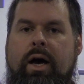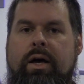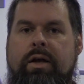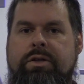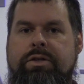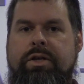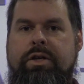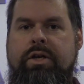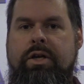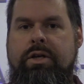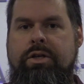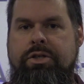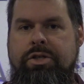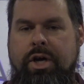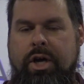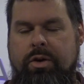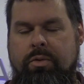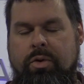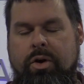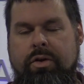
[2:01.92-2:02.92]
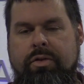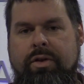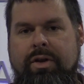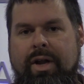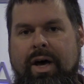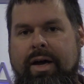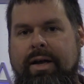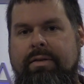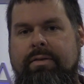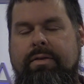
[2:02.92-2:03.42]
Sunday, January the
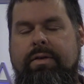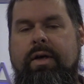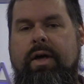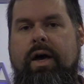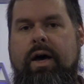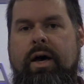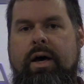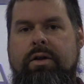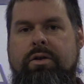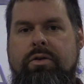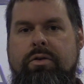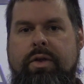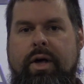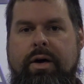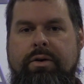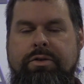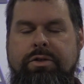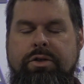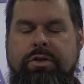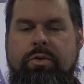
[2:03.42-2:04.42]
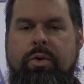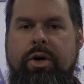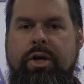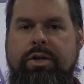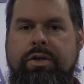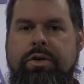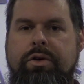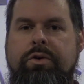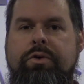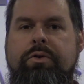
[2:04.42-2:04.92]
9th,
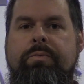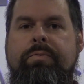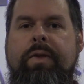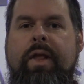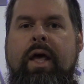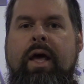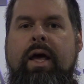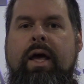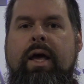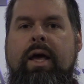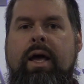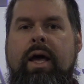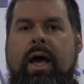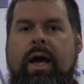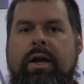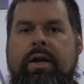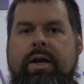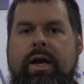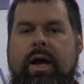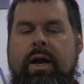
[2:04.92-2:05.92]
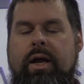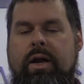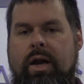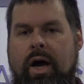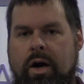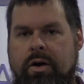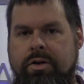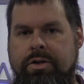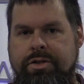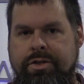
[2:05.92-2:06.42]
2022. And yet in
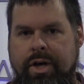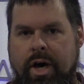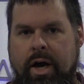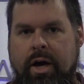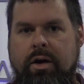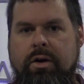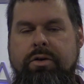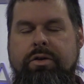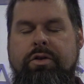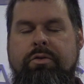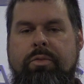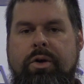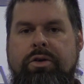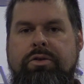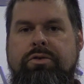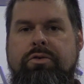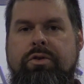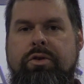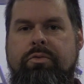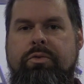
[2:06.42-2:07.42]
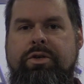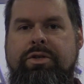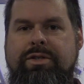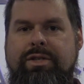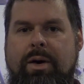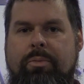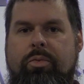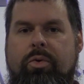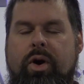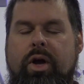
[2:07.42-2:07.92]
our desire to make sure that we
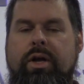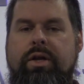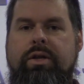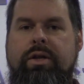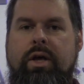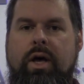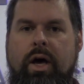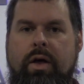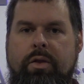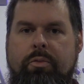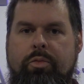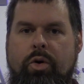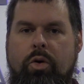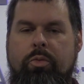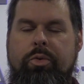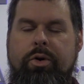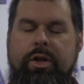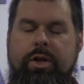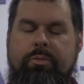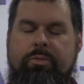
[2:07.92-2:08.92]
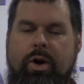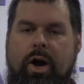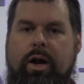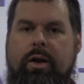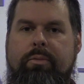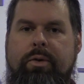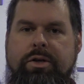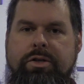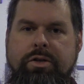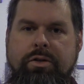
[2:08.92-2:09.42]
separate the pulpit and the
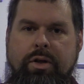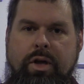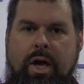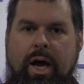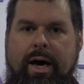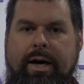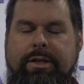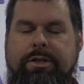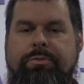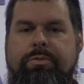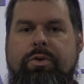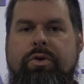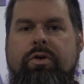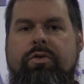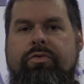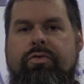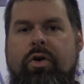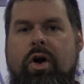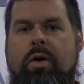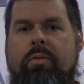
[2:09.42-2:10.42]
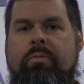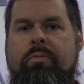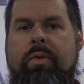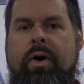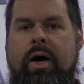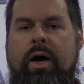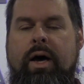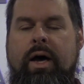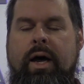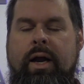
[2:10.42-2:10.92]
proclamation of the gospel from
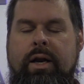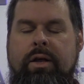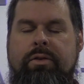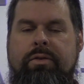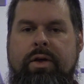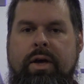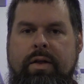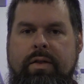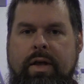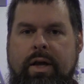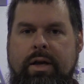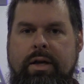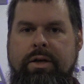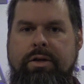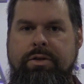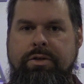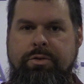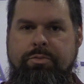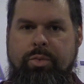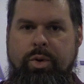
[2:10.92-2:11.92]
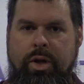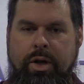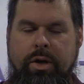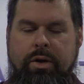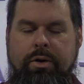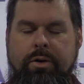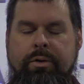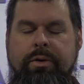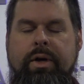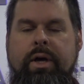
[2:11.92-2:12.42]
anything that is
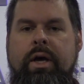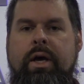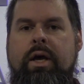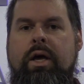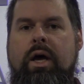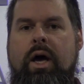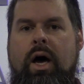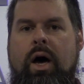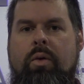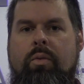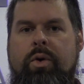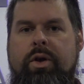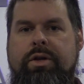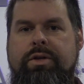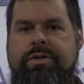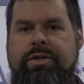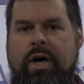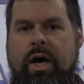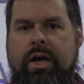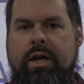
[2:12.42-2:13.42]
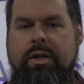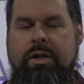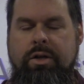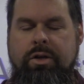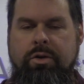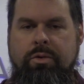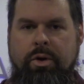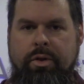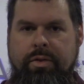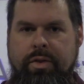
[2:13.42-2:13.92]
political, we decided to
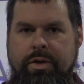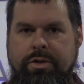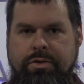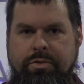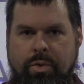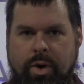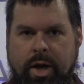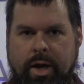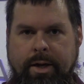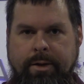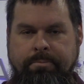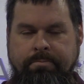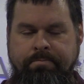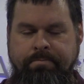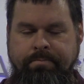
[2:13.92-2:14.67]
do it this way.